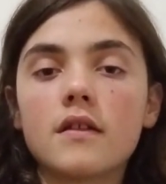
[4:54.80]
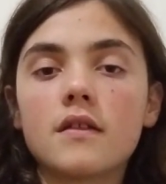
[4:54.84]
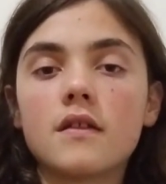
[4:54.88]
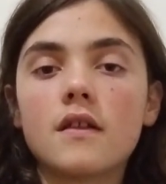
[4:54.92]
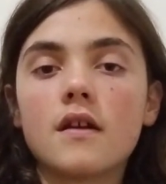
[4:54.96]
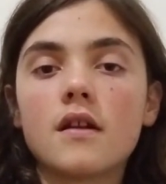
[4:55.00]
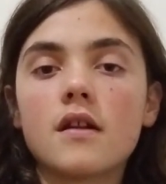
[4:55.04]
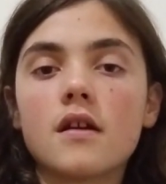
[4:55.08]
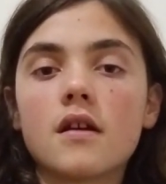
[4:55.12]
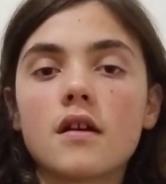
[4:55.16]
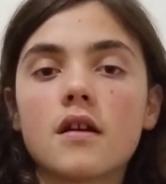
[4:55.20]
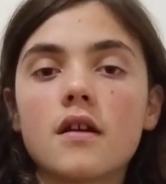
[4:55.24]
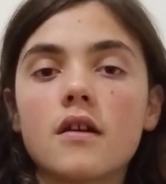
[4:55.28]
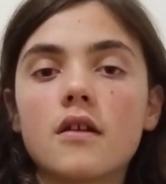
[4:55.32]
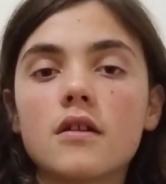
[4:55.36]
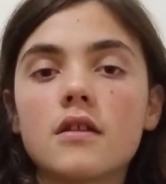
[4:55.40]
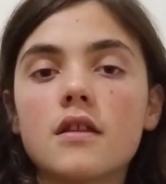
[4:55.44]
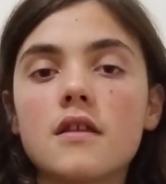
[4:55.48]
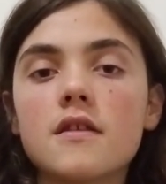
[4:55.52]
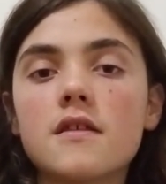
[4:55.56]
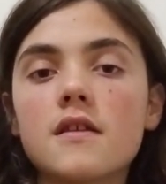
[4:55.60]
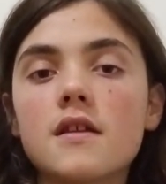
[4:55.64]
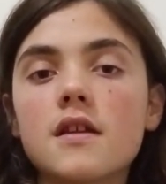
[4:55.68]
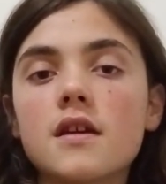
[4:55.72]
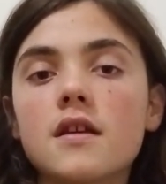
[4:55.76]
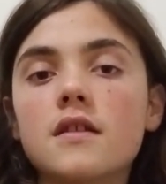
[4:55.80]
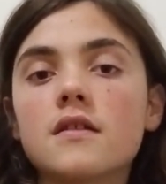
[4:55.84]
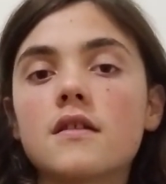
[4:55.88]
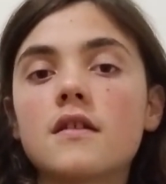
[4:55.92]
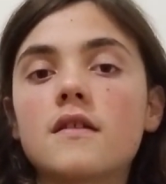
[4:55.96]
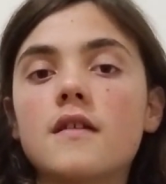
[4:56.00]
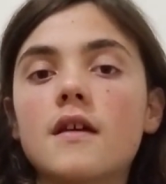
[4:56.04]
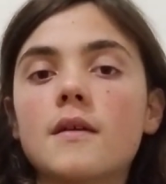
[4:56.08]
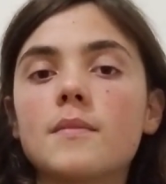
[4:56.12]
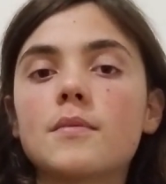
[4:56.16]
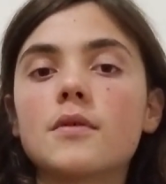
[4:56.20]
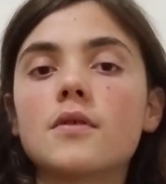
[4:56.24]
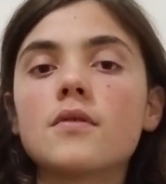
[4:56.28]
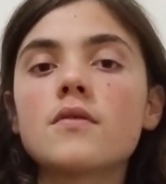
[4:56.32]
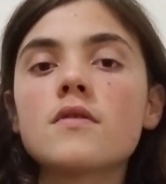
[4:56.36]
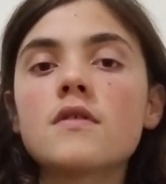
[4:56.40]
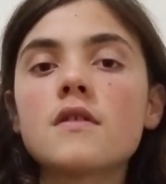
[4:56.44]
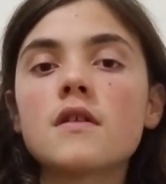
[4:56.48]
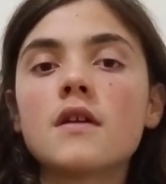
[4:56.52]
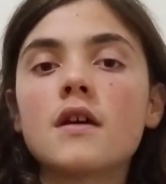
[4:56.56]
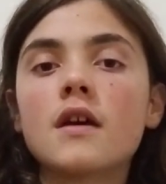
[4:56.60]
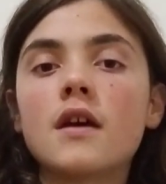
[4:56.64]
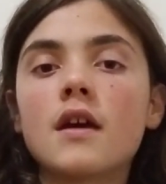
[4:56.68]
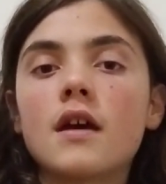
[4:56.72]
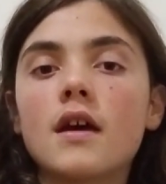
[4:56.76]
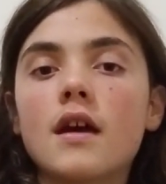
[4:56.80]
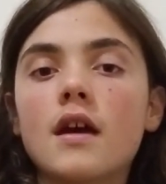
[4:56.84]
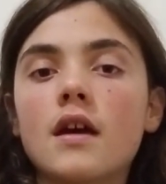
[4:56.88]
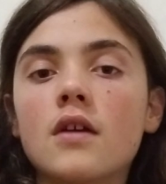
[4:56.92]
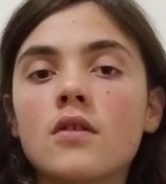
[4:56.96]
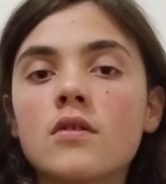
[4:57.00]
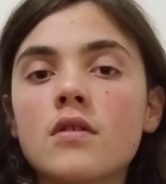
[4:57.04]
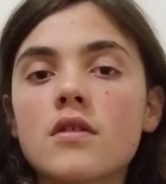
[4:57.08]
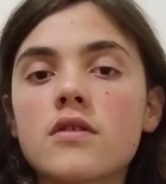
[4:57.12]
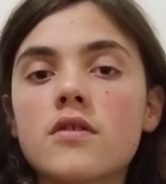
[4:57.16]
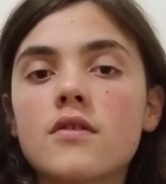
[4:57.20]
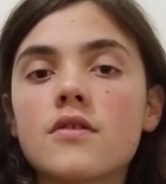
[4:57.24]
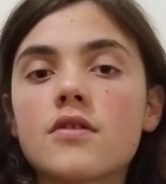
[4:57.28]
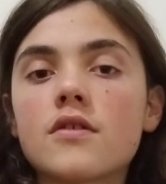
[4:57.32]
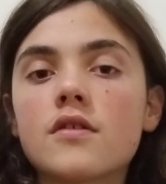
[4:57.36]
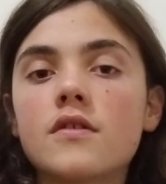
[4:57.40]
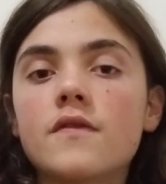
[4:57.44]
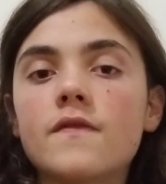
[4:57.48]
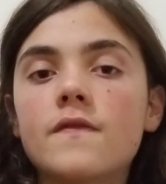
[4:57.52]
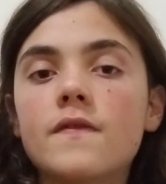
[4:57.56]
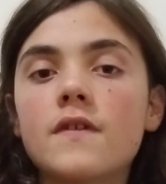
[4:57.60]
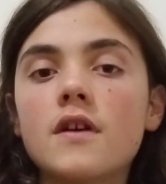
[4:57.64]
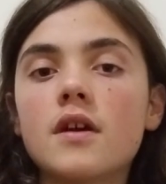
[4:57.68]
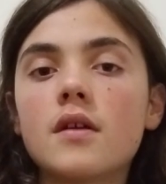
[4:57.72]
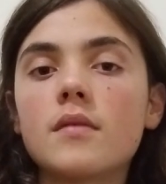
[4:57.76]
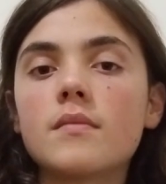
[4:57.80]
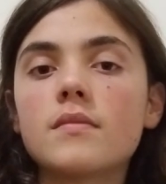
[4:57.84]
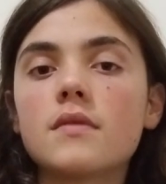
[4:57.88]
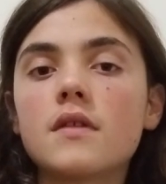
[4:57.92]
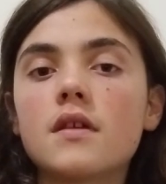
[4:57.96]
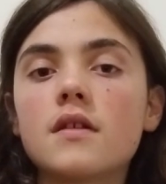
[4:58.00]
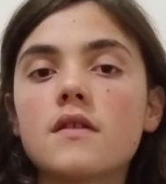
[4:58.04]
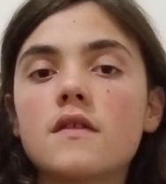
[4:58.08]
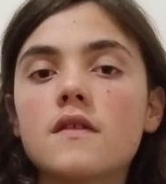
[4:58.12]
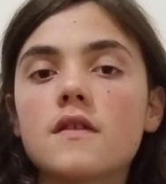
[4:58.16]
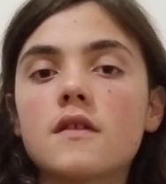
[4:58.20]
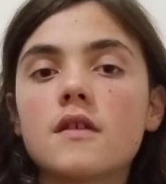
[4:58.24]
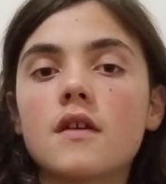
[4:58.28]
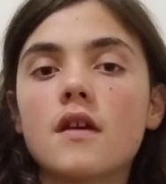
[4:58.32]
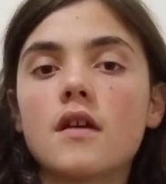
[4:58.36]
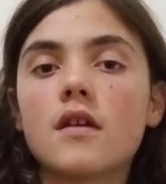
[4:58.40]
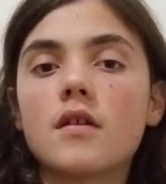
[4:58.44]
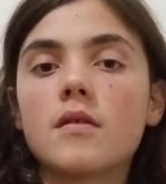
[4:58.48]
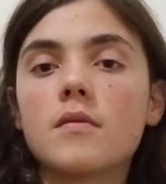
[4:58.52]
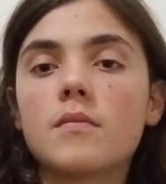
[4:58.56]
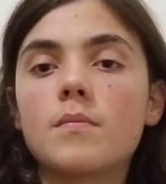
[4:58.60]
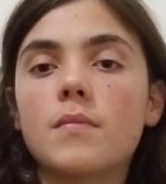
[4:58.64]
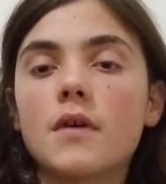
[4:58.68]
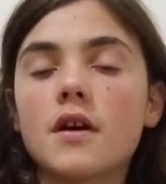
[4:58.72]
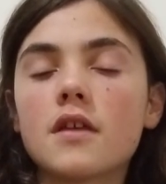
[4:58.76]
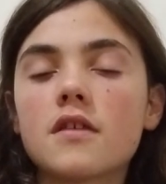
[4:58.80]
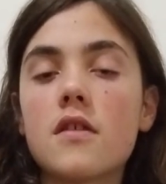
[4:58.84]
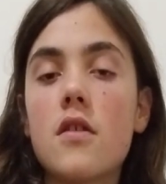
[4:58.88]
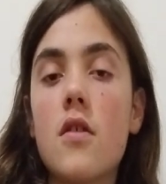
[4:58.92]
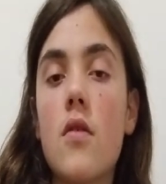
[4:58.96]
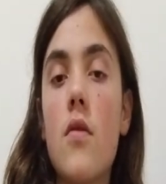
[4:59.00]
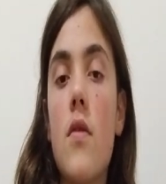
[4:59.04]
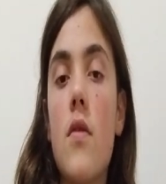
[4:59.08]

that are currently sitting in the depots. And also, it's confirmed that bus